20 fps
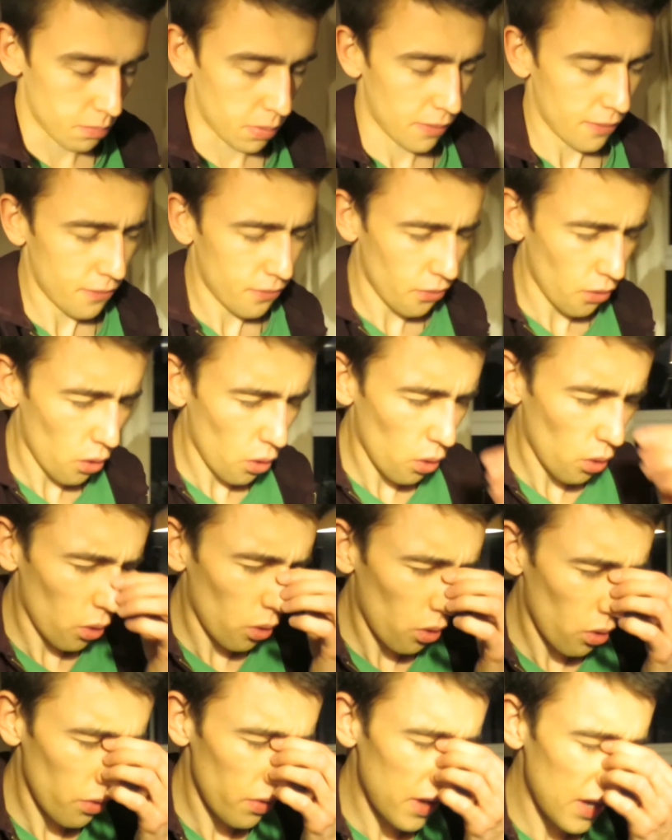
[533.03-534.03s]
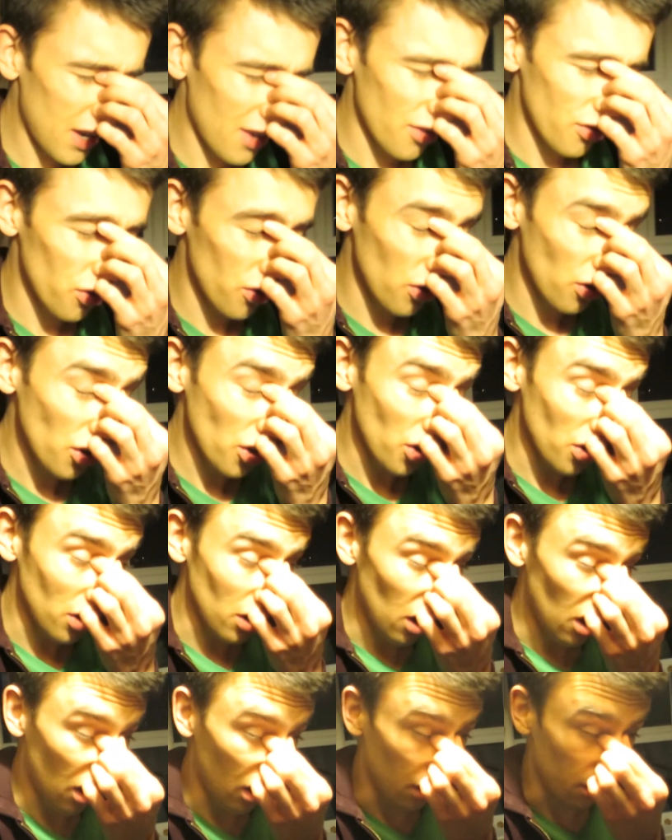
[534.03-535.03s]
before the introduction
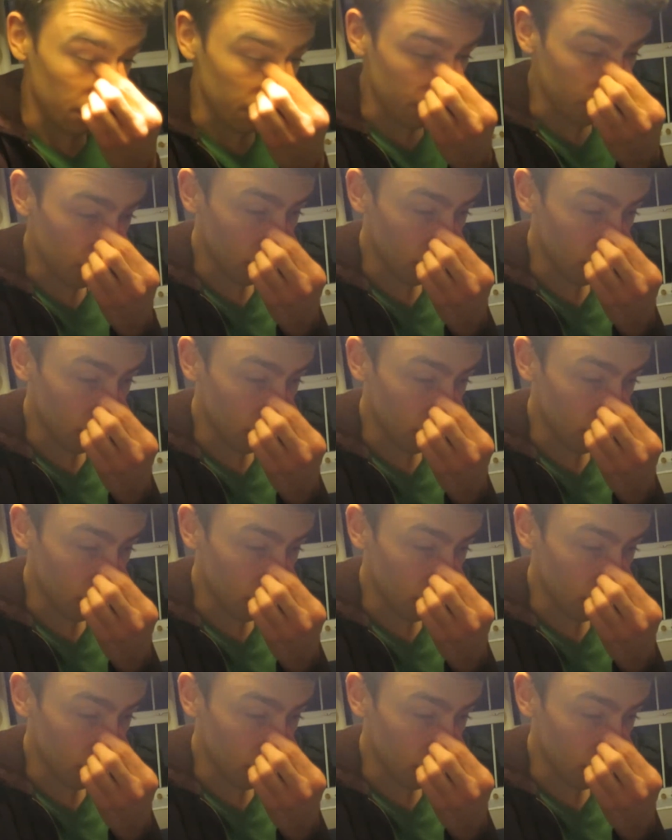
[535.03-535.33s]
of